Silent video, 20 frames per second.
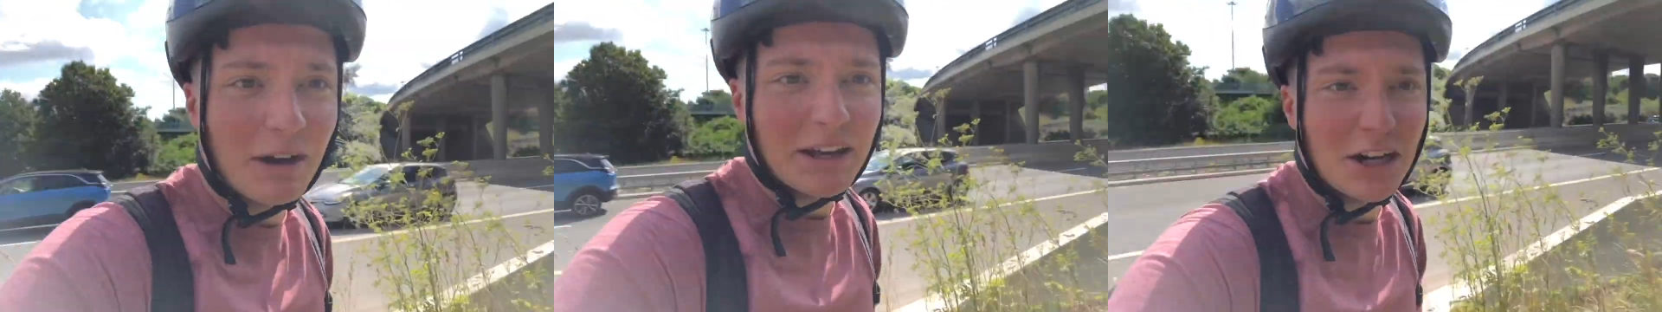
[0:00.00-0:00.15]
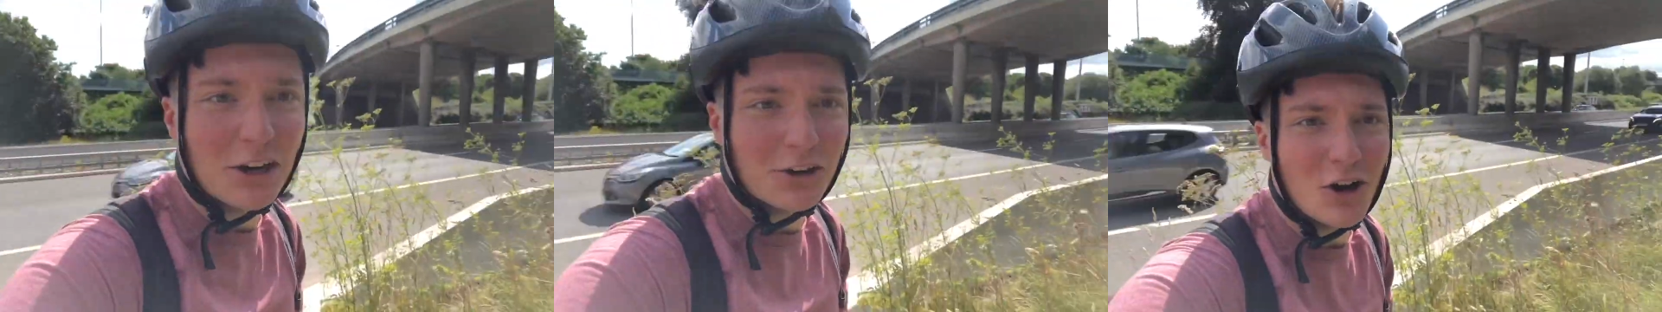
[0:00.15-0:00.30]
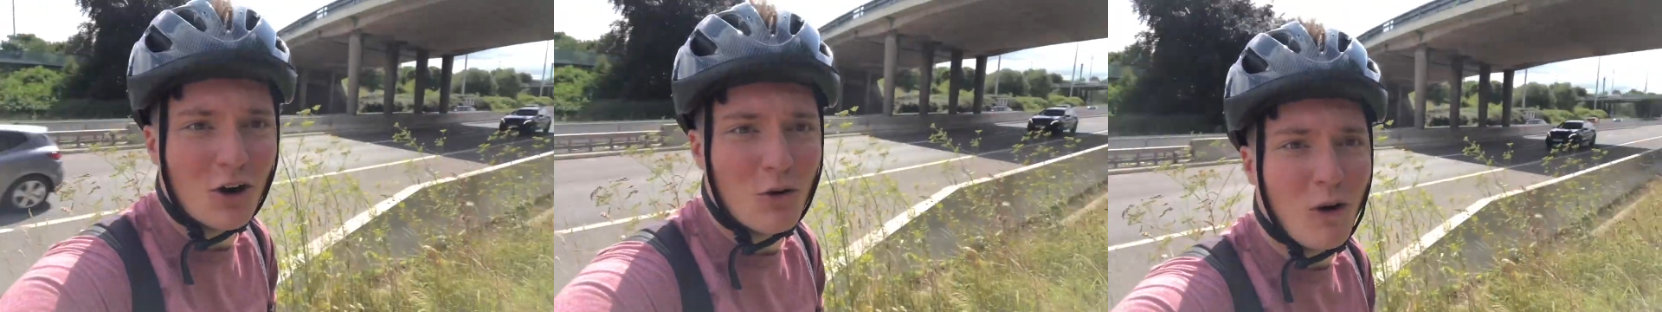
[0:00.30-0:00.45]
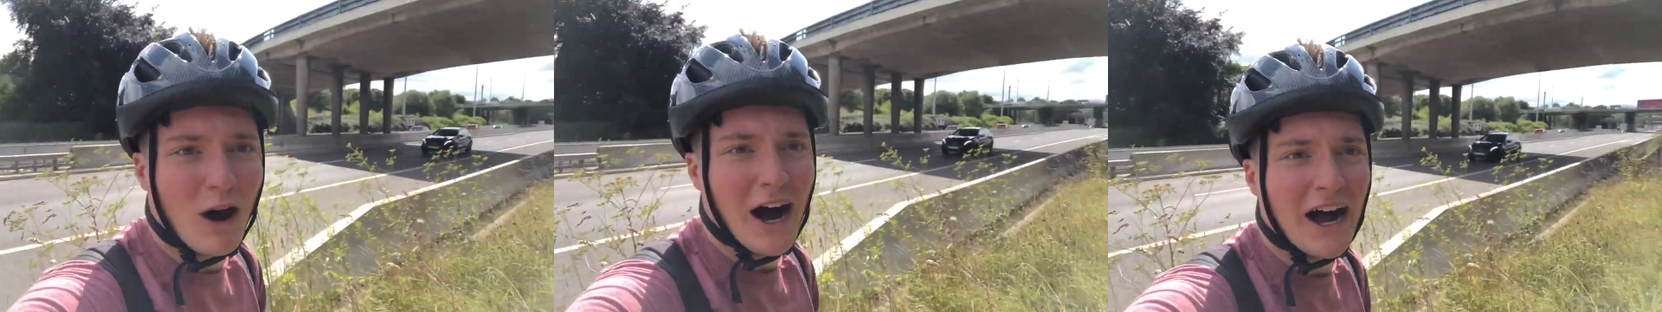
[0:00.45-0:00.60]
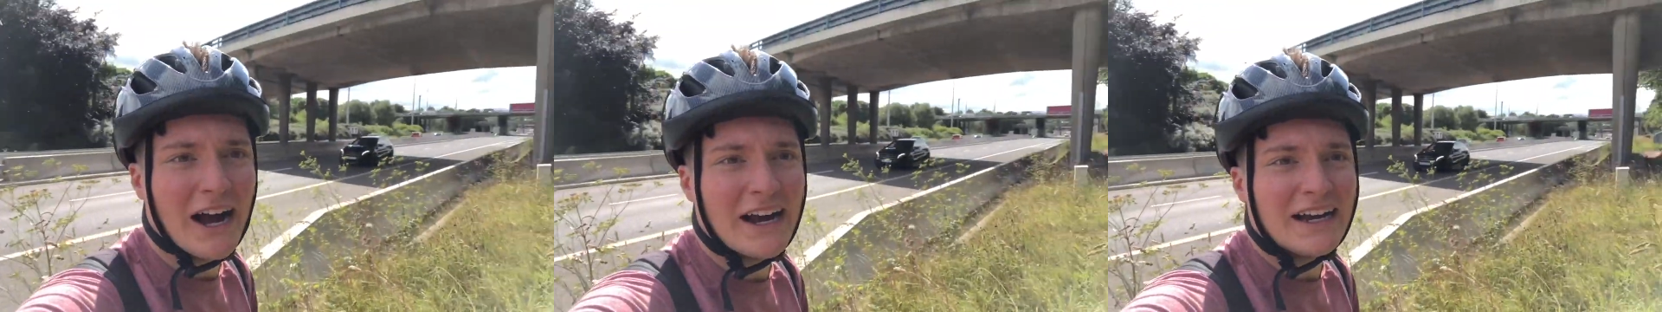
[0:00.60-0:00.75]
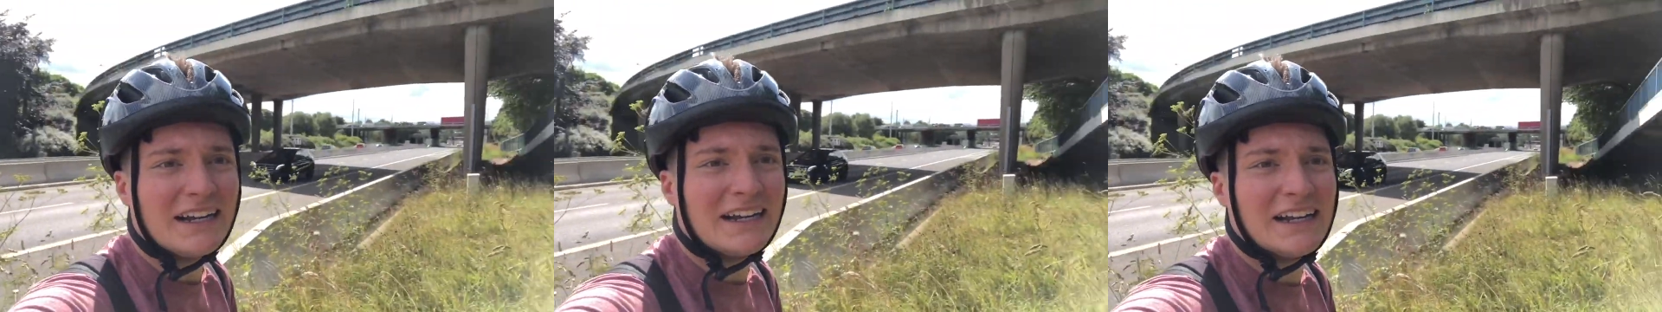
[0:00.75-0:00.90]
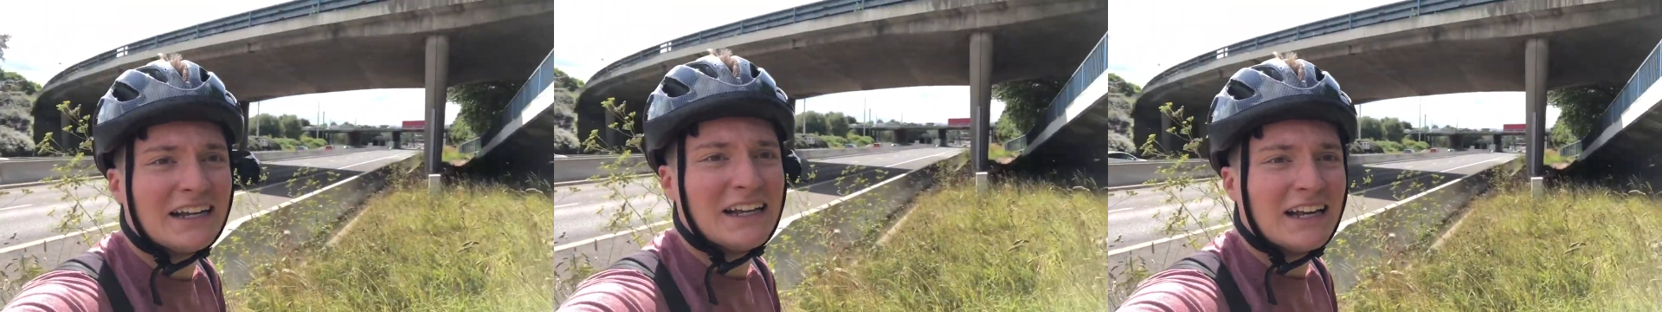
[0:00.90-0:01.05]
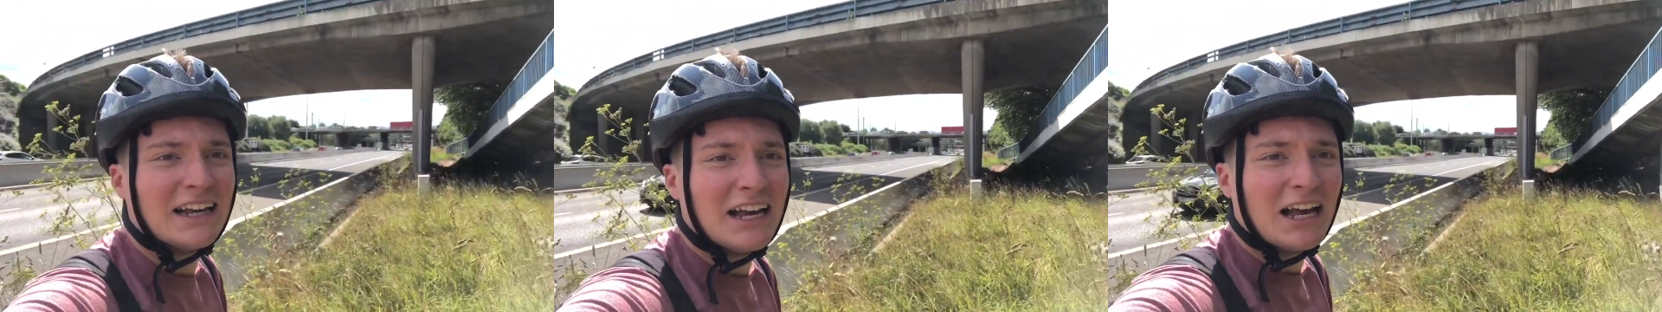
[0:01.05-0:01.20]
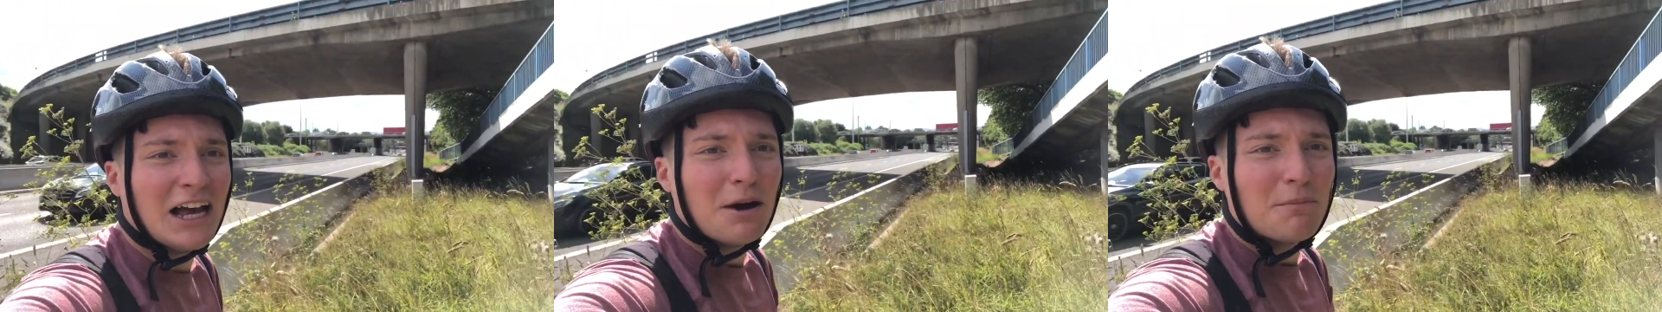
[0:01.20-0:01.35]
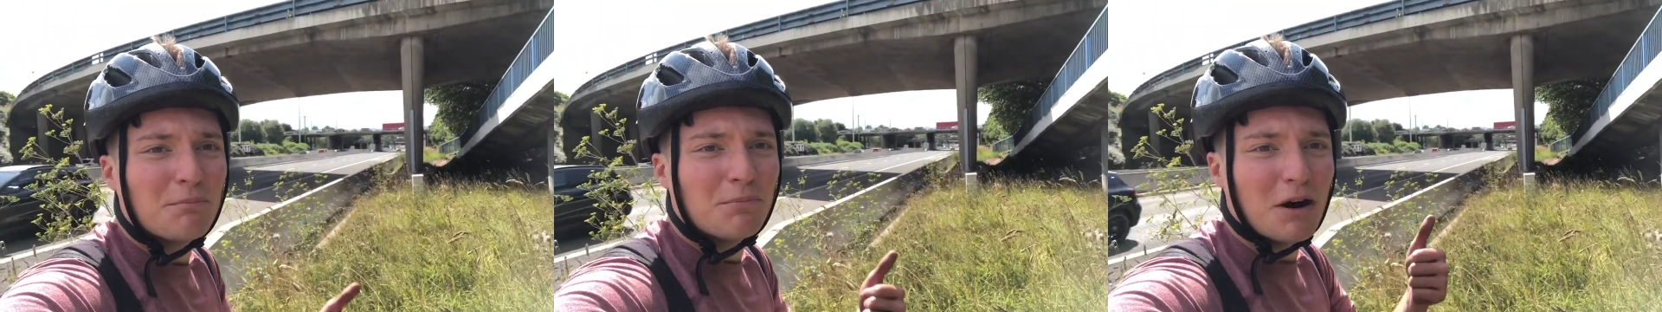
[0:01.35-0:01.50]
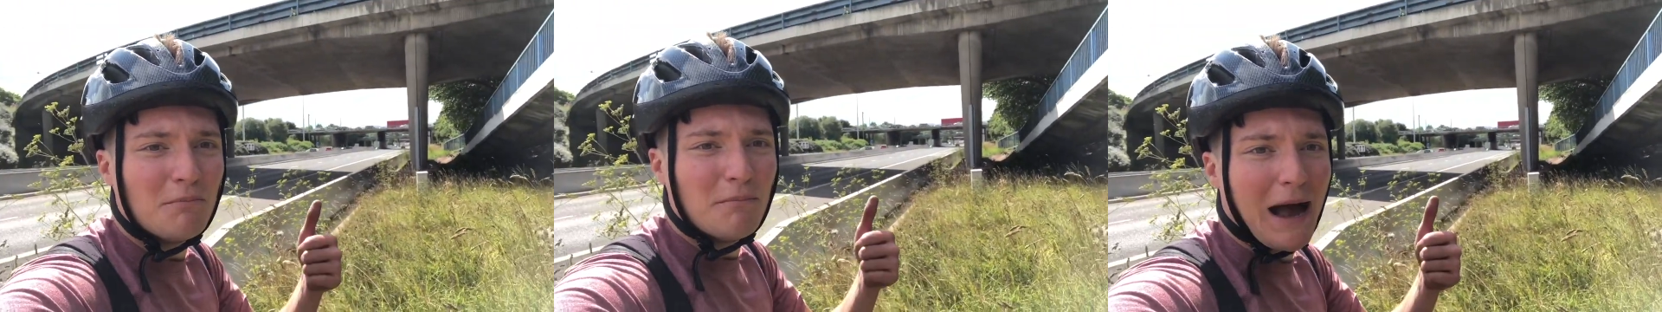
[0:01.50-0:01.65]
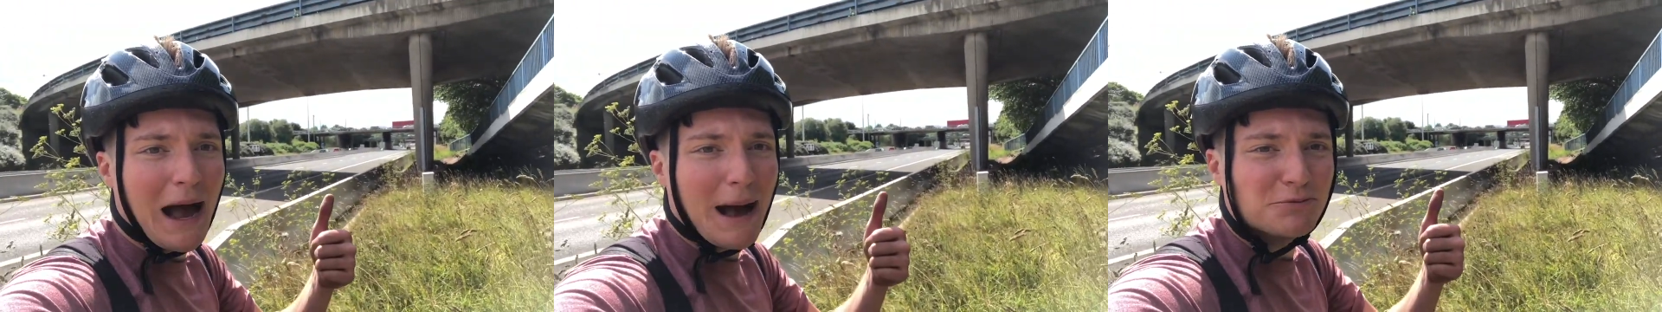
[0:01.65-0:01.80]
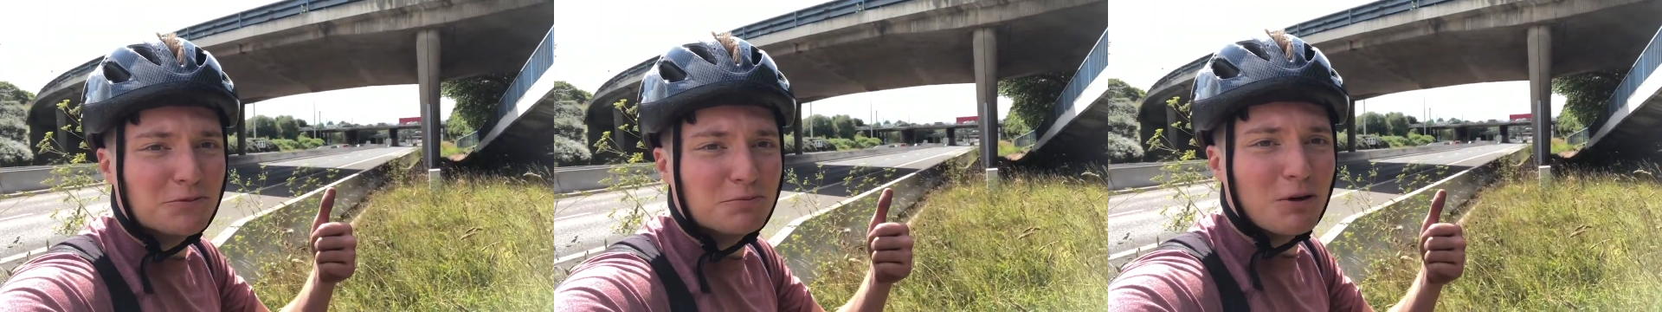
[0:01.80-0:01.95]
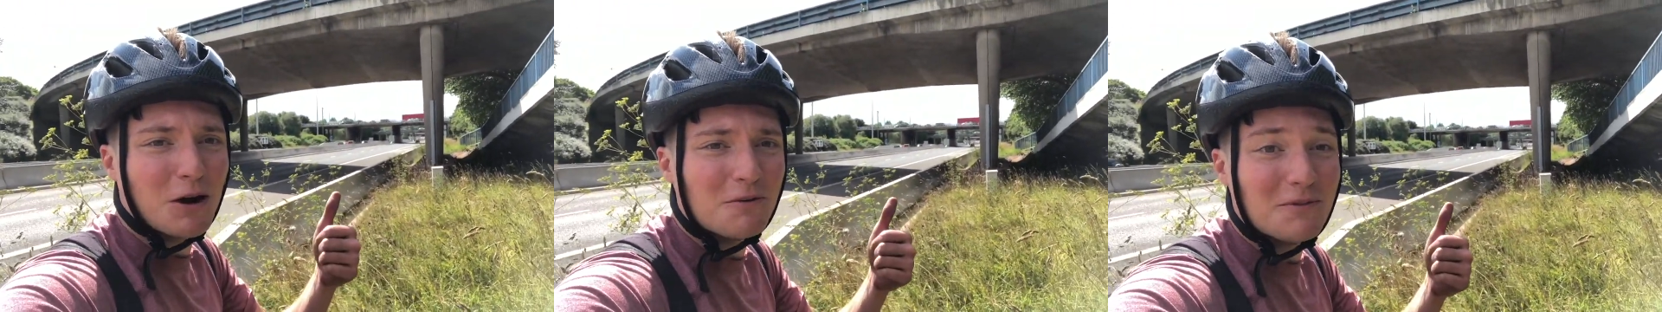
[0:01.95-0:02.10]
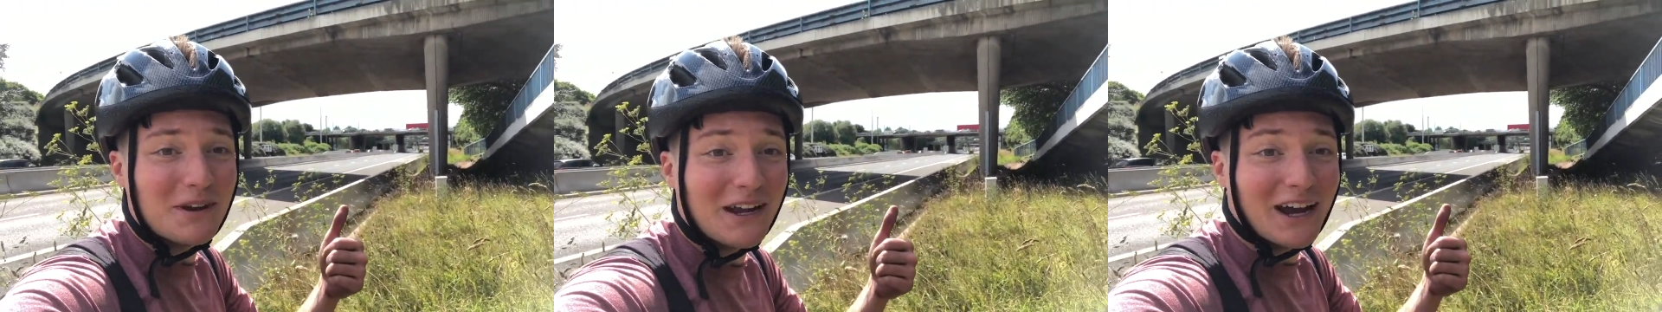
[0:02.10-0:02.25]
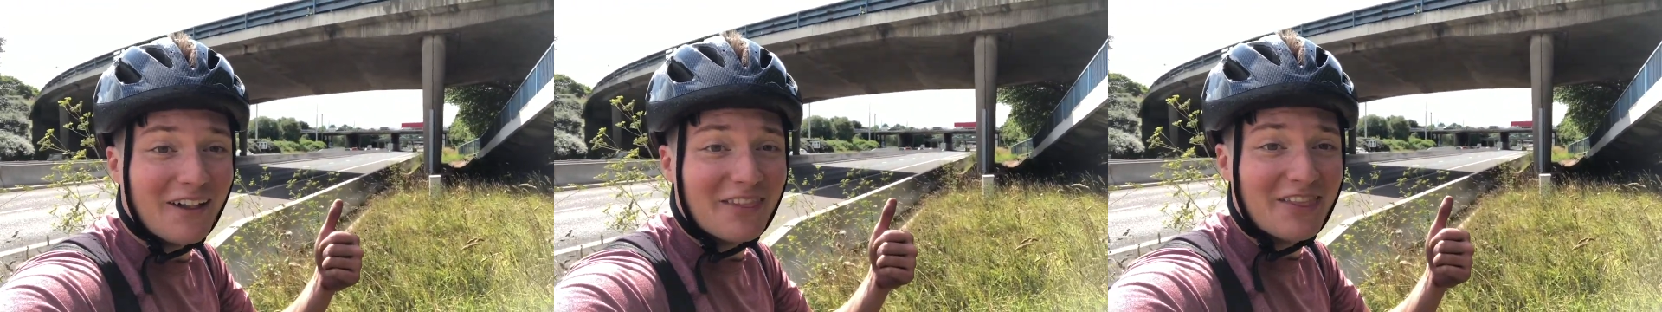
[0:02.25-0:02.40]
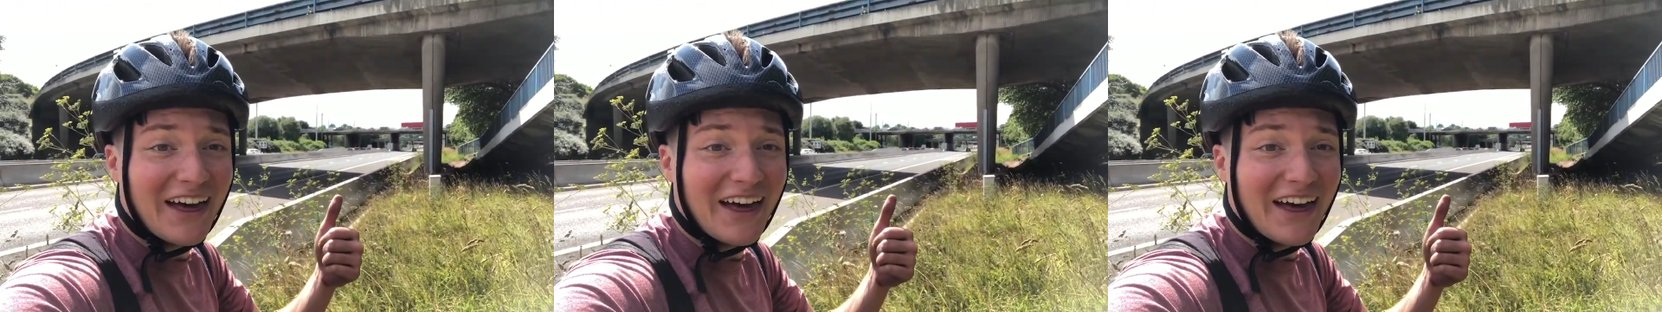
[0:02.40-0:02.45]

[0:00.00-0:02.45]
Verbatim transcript: I don't know why, but Maps put me on